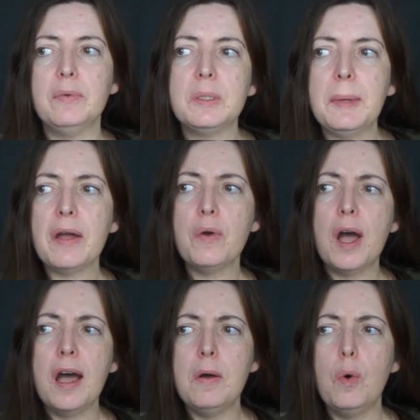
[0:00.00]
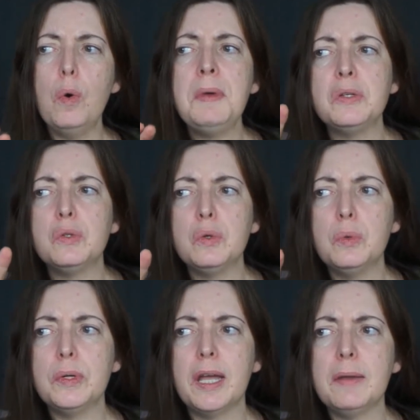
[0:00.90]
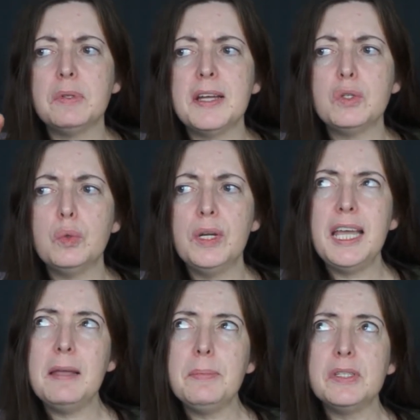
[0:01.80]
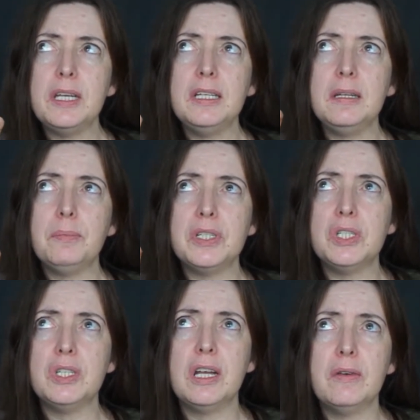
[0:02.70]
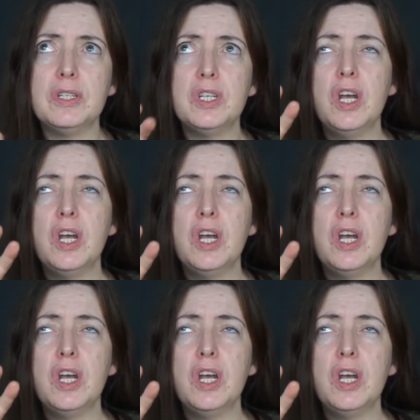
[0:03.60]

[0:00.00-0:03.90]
It was about uh, almost all, it was about 28% British and Irish,